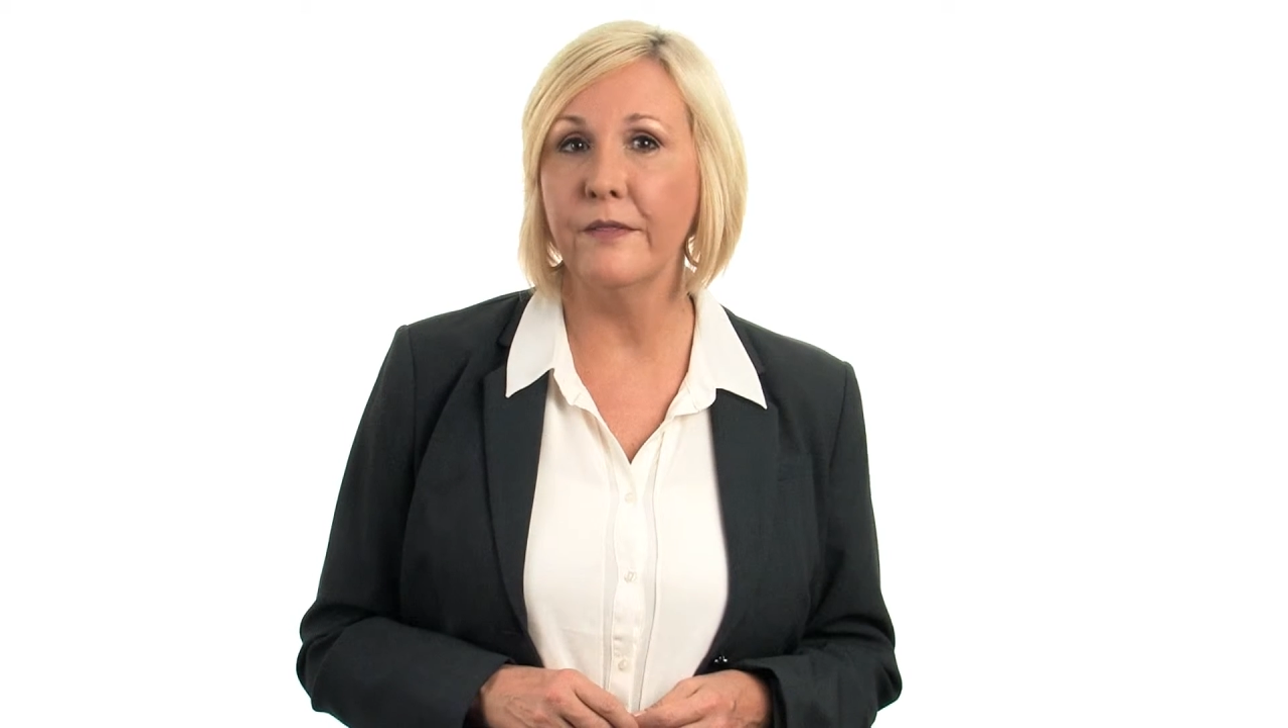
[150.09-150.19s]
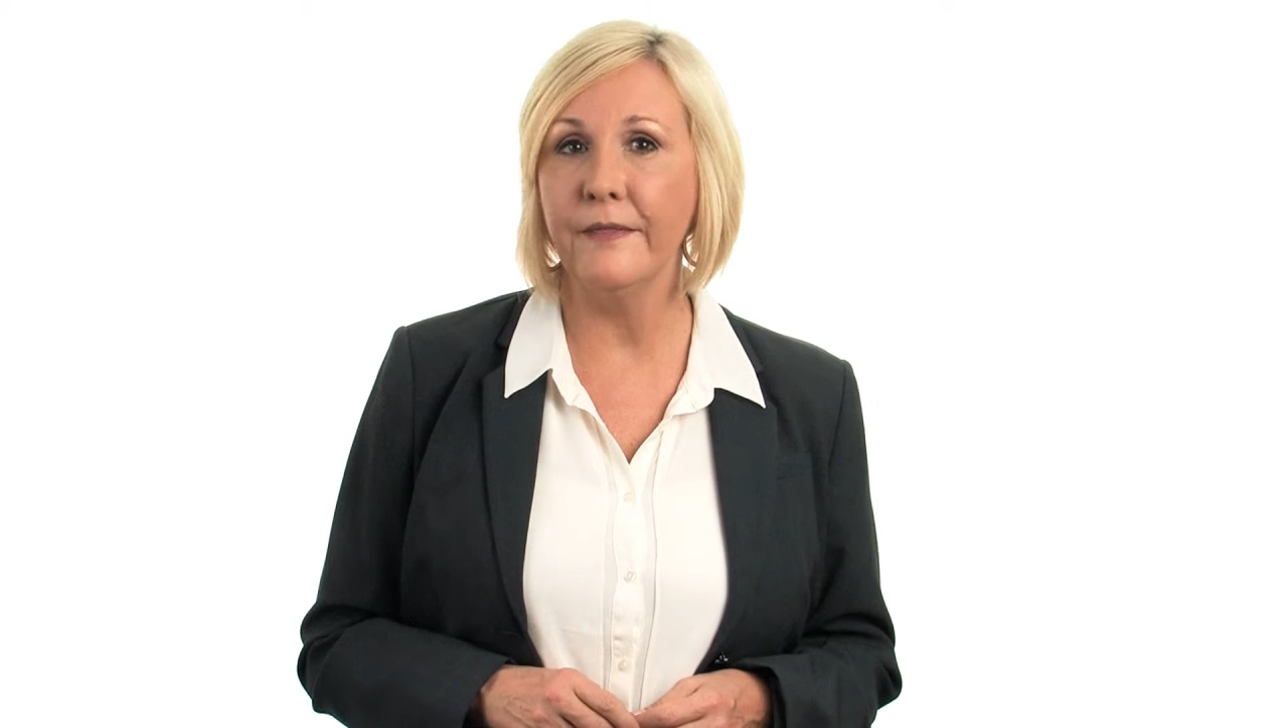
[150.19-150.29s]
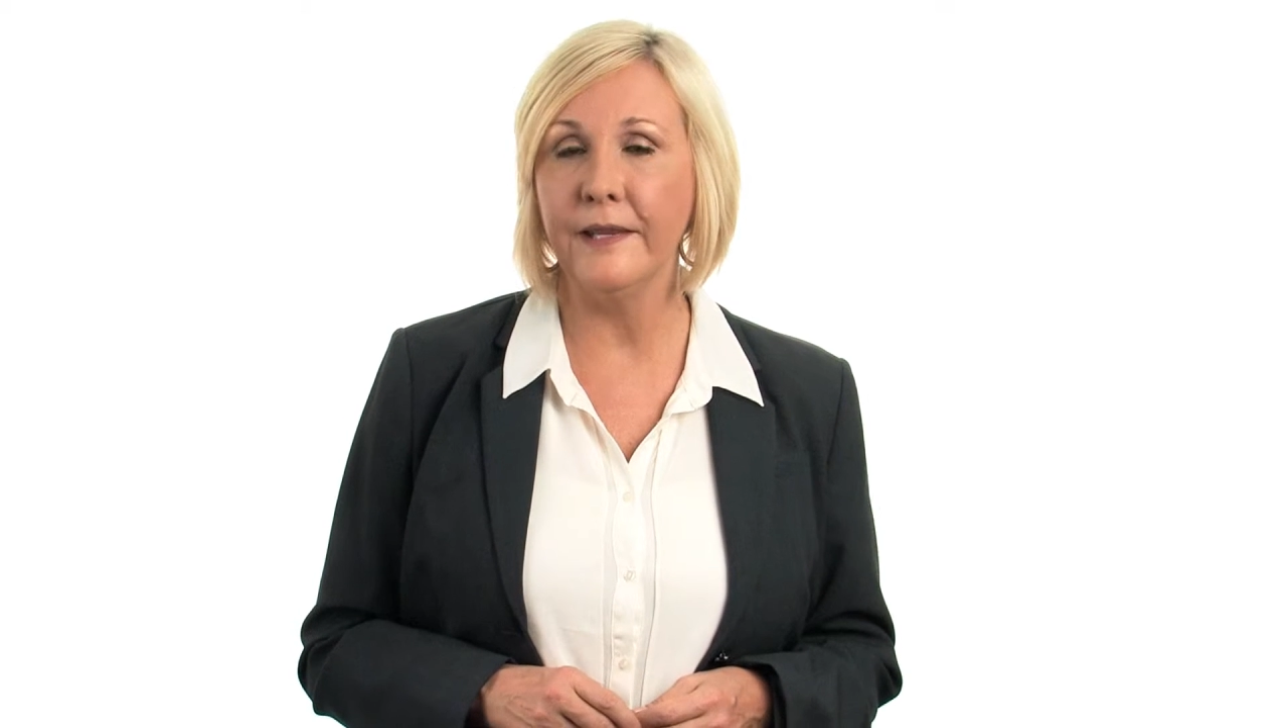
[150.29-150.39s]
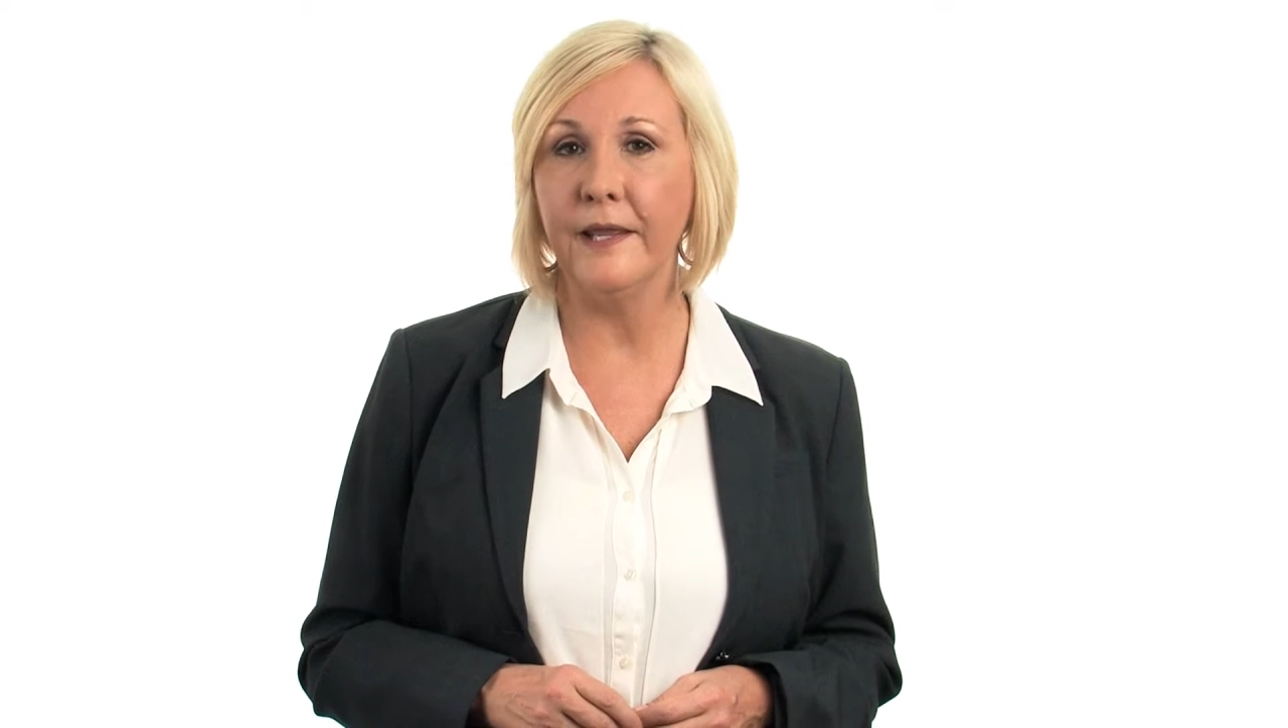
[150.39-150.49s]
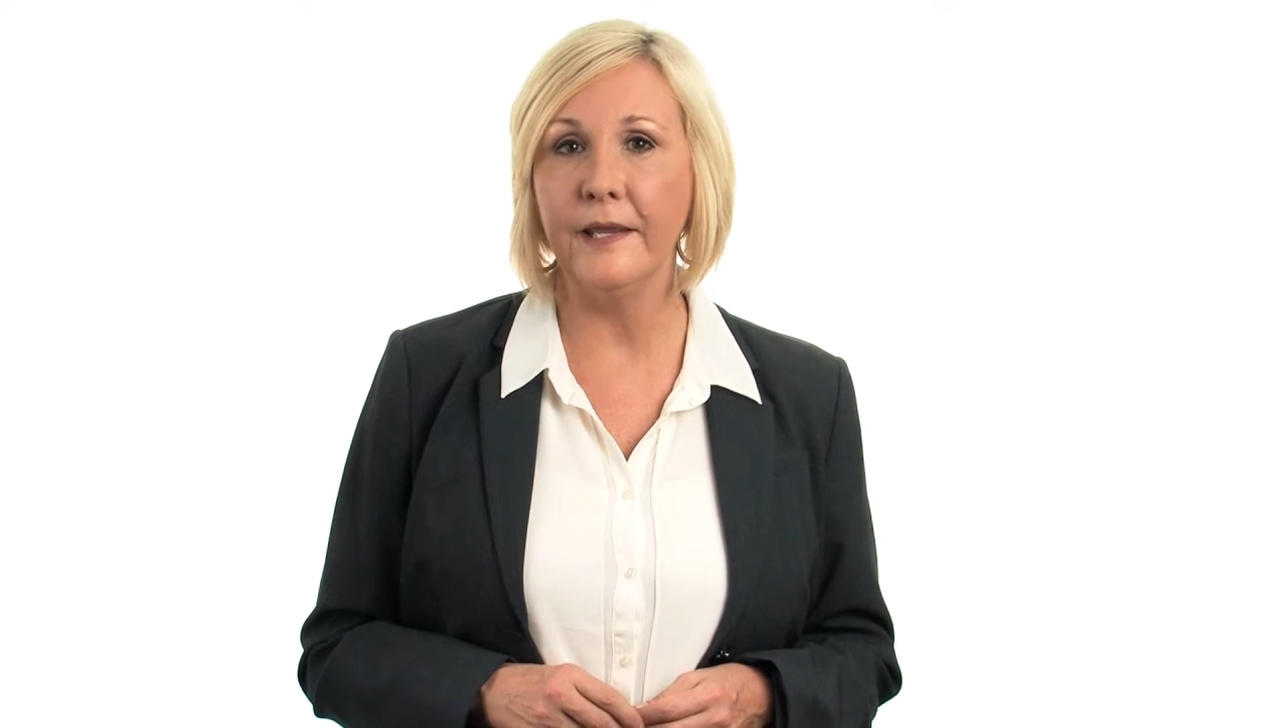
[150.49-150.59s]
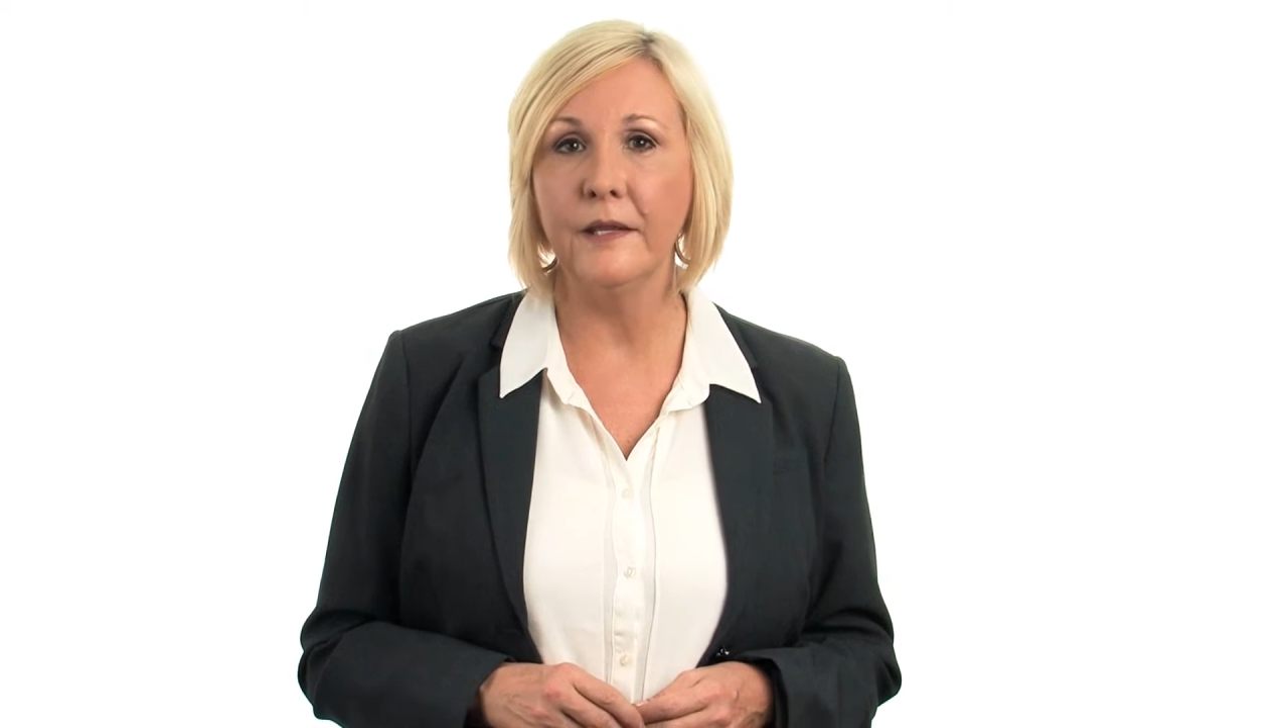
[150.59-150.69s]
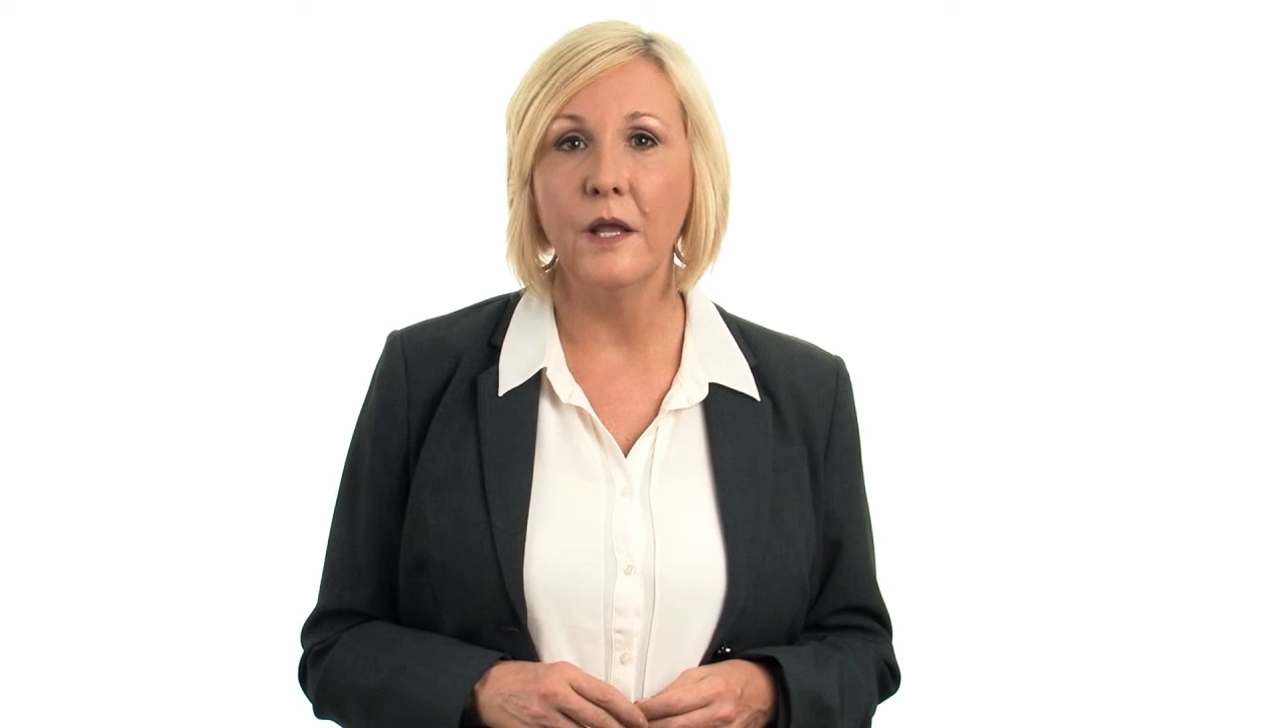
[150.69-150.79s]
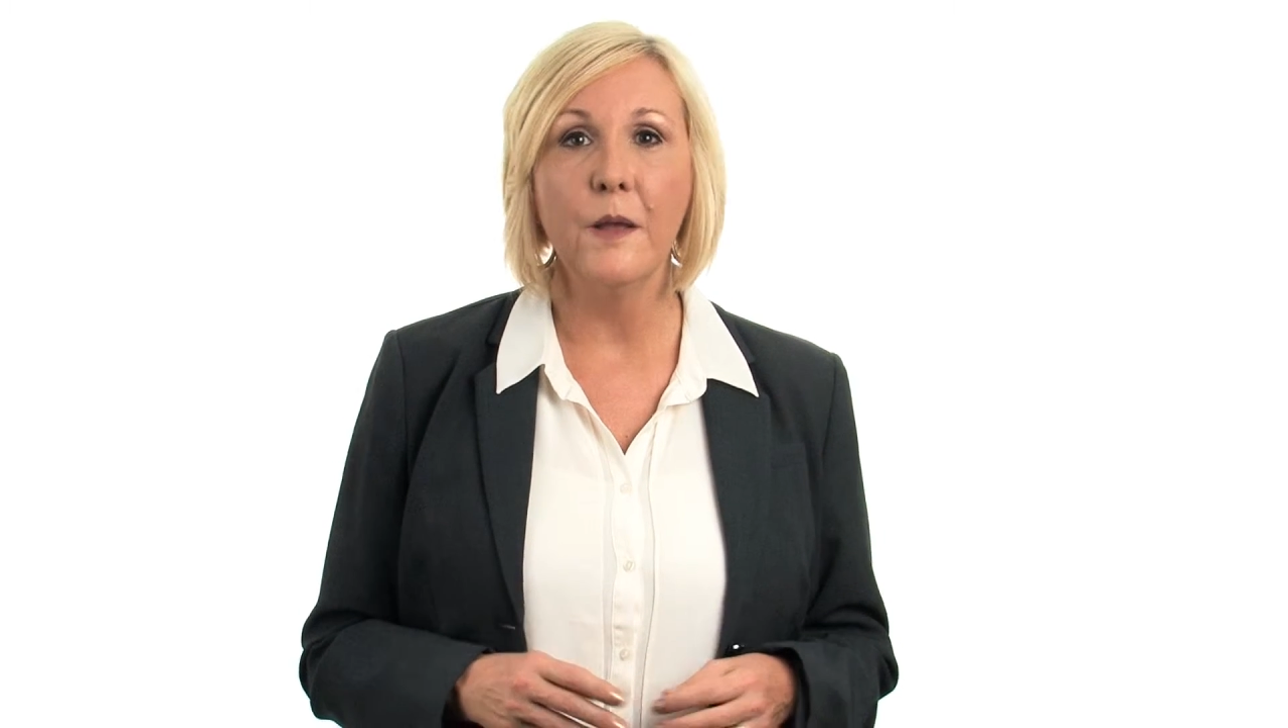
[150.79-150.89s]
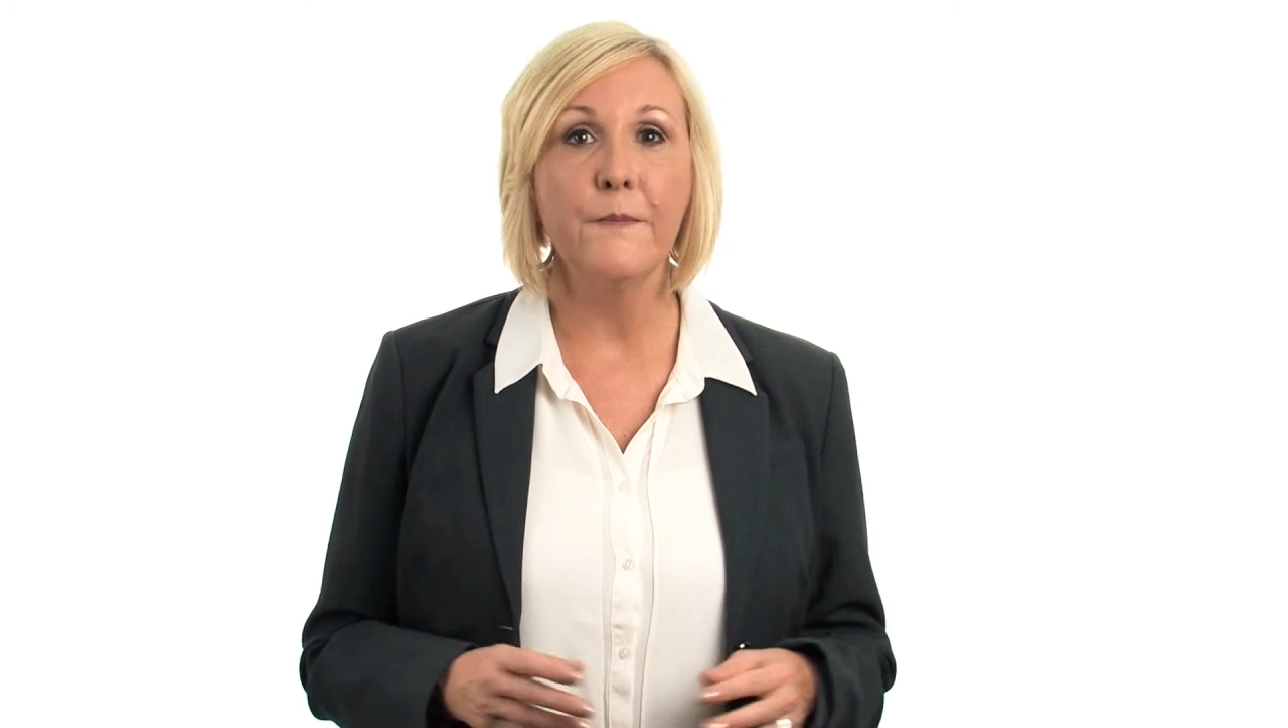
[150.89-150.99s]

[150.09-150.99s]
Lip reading: thinking,